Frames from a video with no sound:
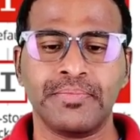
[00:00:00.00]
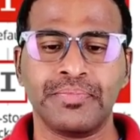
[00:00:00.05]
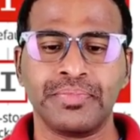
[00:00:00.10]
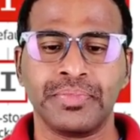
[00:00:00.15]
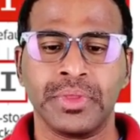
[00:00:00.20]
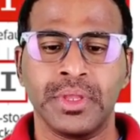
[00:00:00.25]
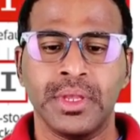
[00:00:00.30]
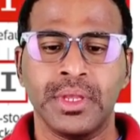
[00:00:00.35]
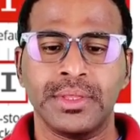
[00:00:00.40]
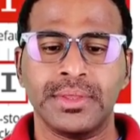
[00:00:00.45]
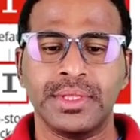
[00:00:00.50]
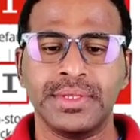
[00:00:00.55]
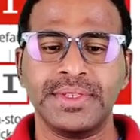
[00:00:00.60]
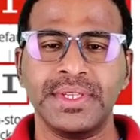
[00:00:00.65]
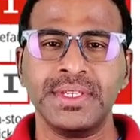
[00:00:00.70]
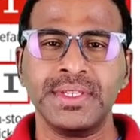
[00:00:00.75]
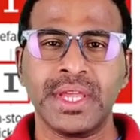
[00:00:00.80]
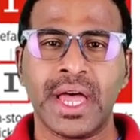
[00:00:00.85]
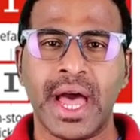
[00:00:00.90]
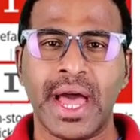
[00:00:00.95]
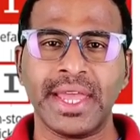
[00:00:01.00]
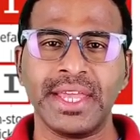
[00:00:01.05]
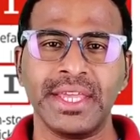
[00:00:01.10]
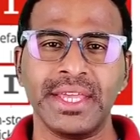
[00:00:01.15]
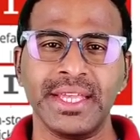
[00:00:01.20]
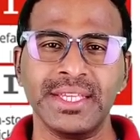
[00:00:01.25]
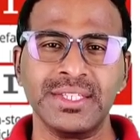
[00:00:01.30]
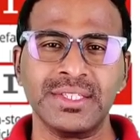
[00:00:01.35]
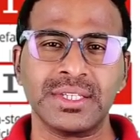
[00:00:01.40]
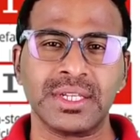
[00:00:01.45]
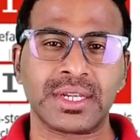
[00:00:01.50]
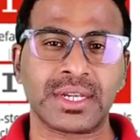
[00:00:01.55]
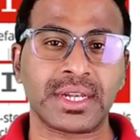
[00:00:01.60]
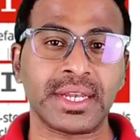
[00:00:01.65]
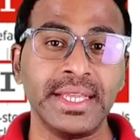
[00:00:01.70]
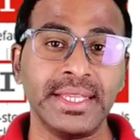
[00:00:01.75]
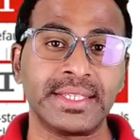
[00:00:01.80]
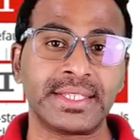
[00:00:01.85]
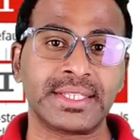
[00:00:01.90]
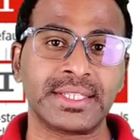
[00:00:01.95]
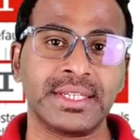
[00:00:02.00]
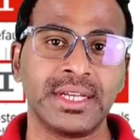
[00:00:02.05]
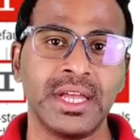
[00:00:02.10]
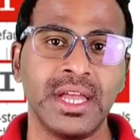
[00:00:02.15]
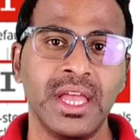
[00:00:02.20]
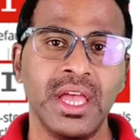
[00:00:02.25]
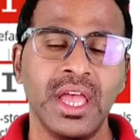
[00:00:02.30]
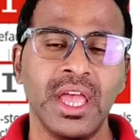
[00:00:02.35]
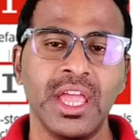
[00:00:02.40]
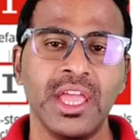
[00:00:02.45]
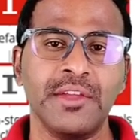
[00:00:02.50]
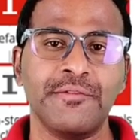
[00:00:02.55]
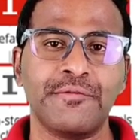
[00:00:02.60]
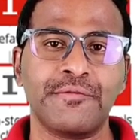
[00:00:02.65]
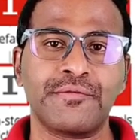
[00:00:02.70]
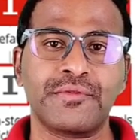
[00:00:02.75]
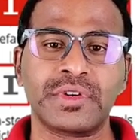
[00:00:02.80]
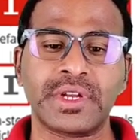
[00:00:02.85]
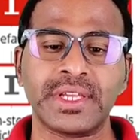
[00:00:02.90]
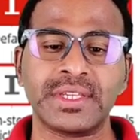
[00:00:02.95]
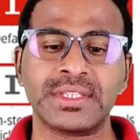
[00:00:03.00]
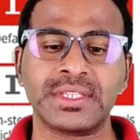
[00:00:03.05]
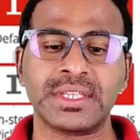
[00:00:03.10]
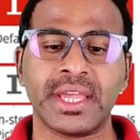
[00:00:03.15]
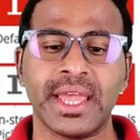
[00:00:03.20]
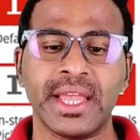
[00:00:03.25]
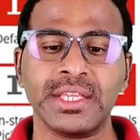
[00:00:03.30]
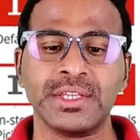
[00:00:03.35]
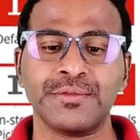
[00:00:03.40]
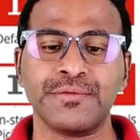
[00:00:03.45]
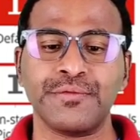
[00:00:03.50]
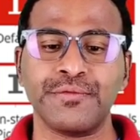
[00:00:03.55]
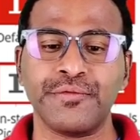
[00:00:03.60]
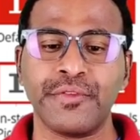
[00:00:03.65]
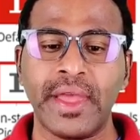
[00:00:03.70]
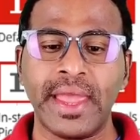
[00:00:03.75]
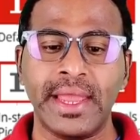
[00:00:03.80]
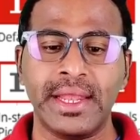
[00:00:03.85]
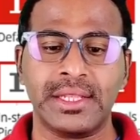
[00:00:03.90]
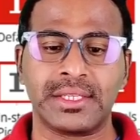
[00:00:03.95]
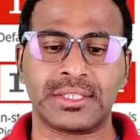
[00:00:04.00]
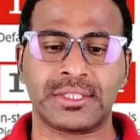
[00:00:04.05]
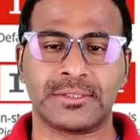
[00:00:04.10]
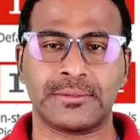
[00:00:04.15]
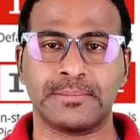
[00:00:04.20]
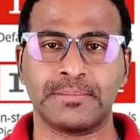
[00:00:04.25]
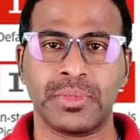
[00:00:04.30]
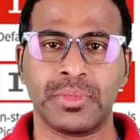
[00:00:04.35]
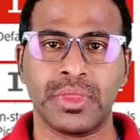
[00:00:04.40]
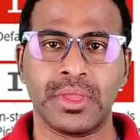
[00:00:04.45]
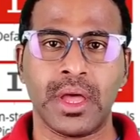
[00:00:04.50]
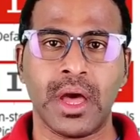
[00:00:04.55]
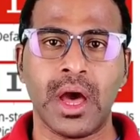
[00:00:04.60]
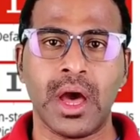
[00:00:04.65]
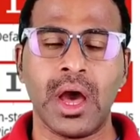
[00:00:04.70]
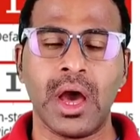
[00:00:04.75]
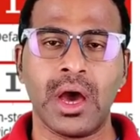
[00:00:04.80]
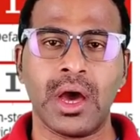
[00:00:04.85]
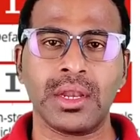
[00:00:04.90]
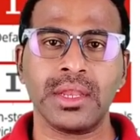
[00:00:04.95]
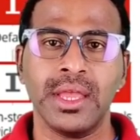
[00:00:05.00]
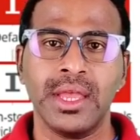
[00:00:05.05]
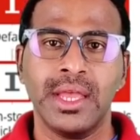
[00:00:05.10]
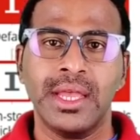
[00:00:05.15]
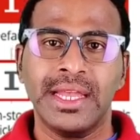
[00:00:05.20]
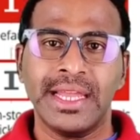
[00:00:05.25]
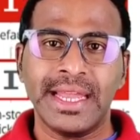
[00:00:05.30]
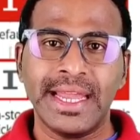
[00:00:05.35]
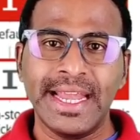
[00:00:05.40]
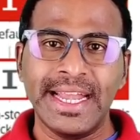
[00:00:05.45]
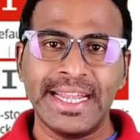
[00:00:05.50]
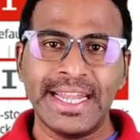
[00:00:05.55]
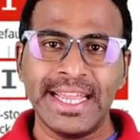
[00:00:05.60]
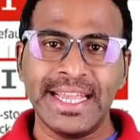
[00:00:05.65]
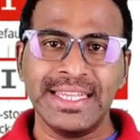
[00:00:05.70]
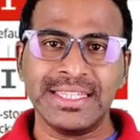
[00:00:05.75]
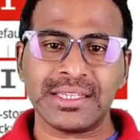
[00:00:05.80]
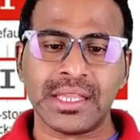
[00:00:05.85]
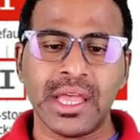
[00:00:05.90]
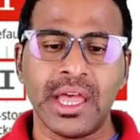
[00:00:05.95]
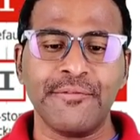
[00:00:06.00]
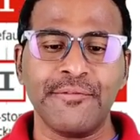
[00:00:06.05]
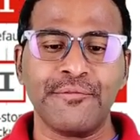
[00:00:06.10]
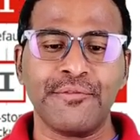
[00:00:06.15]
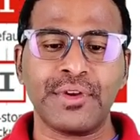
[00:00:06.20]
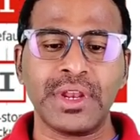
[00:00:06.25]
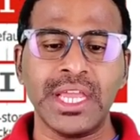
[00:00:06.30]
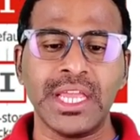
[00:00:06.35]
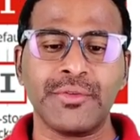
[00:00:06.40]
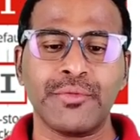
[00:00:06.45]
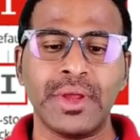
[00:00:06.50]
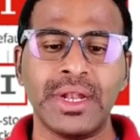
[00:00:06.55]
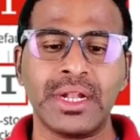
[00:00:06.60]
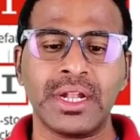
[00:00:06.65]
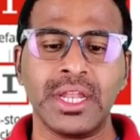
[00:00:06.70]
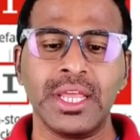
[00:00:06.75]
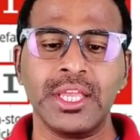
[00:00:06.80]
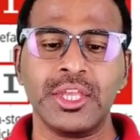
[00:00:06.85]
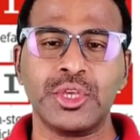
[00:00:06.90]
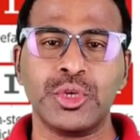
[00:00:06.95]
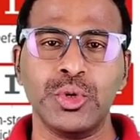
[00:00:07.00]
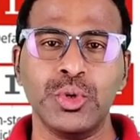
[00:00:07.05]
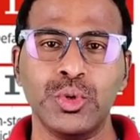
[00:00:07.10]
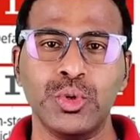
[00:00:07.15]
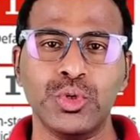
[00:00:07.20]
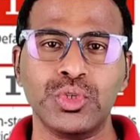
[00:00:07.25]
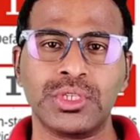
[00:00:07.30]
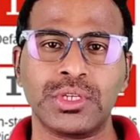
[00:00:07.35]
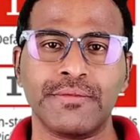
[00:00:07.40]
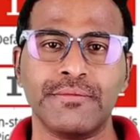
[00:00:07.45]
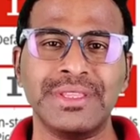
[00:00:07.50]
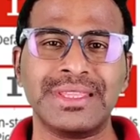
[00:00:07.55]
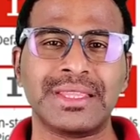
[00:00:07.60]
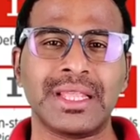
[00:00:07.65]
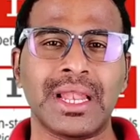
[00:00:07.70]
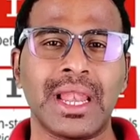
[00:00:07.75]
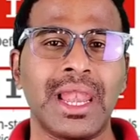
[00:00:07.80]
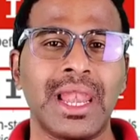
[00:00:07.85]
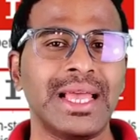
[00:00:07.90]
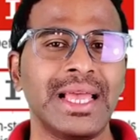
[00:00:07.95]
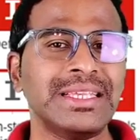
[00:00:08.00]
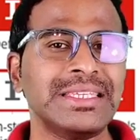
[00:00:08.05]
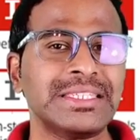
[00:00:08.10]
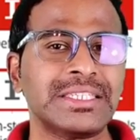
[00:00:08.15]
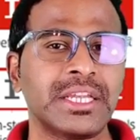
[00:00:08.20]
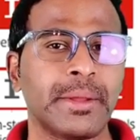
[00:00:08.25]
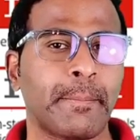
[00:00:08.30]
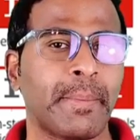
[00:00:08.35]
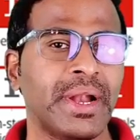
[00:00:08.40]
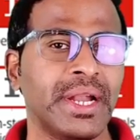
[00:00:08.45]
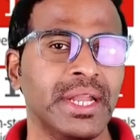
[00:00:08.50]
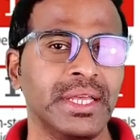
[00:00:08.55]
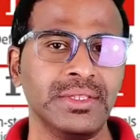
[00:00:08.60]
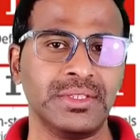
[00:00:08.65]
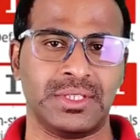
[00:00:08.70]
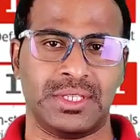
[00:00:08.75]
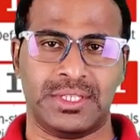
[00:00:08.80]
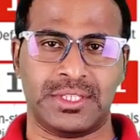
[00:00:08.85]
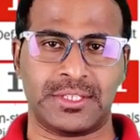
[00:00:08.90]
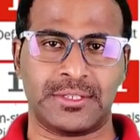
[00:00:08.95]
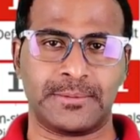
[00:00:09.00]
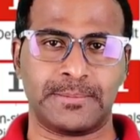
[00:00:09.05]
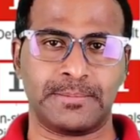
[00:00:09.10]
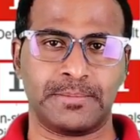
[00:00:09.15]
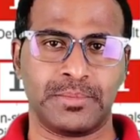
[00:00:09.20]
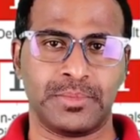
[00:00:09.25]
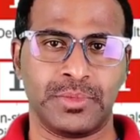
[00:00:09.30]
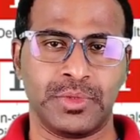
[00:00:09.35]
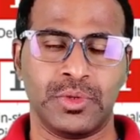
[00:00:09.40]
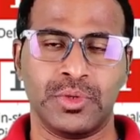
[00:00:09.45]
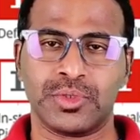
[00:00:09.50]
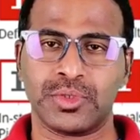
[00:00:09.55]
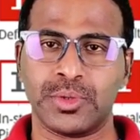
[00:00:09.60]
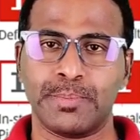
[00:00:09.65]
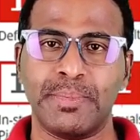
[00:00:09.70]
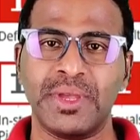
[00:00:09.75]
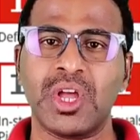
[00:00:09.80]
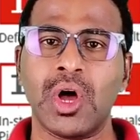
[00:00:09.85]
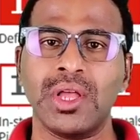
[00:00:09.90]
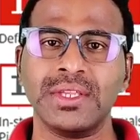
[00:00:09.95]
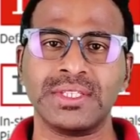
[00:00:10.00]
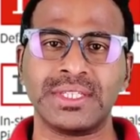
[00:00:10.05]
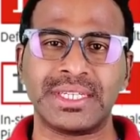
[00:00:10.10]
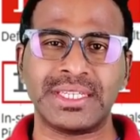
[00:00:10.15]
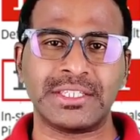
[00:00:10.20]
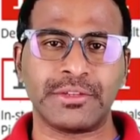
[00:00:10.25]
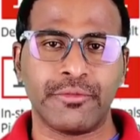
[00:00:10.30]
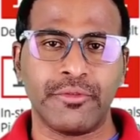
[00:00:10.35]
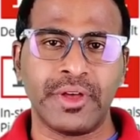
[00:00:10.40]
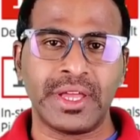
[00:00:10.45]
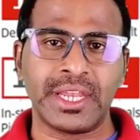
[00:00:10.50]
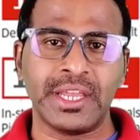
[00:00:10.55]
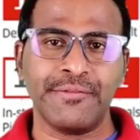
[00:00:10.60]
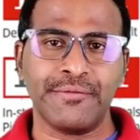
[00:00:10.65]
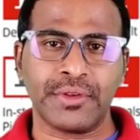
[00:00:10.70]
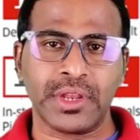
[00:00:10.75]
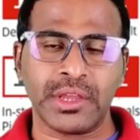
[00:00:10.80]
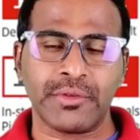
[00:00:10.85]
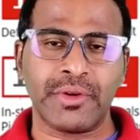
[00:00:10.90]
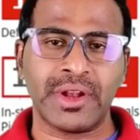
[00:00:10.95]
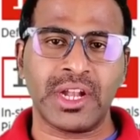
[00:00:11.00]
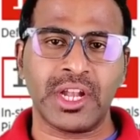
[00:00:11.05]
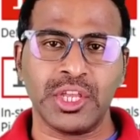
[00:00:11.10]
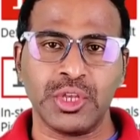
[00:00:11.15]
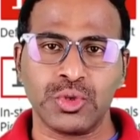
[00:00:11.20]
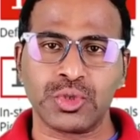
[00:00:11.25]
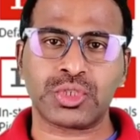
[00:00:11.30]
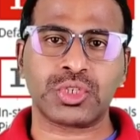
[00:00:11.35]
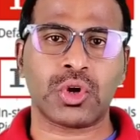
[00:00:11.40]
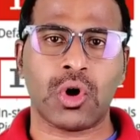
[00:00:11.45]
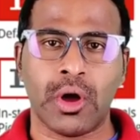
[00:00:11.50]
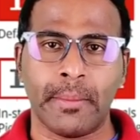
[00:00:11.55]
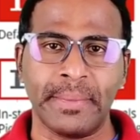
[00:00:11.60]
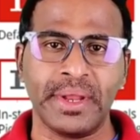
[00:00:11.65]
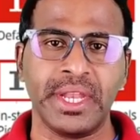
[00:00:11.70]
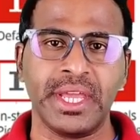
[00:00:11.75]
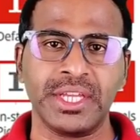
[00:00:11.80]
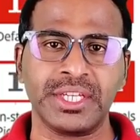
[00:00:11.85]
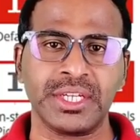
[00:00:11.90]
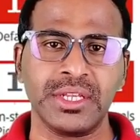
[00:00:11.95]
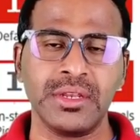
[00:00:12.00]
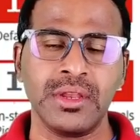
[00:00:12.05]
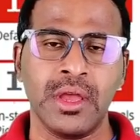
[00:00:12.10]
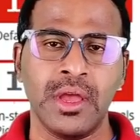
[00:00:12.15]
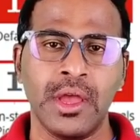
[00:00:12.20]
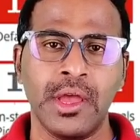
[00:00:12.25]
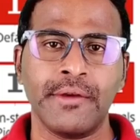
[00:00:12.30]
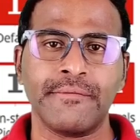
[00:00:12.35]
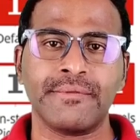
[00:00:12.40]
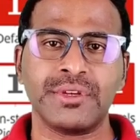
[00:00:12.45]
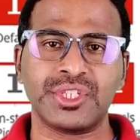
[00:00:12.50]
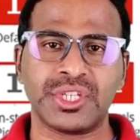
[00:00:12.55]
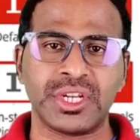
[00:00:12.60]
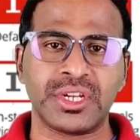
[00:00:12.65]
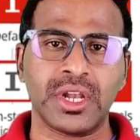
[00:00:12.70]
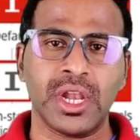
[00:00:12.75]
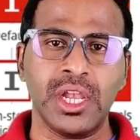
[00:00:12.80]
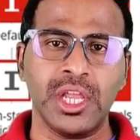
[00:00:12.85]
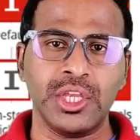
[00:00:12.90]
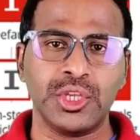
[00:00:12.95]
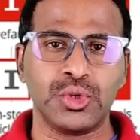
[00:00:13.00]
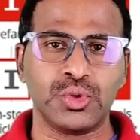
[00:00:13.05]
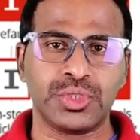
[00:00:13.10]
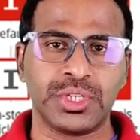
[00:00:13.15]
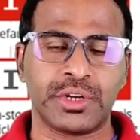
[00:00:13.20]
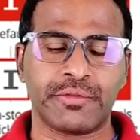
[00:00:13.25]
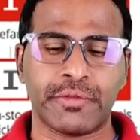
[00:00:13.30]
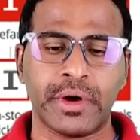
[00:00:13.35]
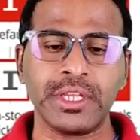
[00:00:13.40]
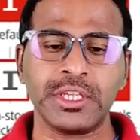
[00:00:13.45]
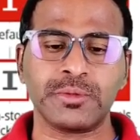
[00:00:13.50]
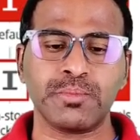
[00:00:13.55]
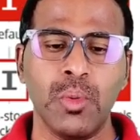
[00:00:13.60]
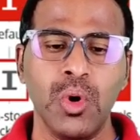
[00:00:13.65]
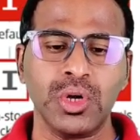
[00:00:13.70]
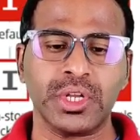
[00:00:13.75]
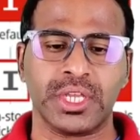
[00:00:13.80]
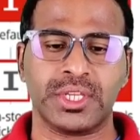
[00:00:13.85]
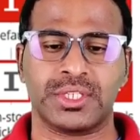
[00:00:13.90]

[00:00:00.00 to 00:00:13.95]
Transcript: This is highest risk if test case fails, or it is a frequently used with less dependencies. So because it is a very frequently used combination, we generally use it for smoke testing.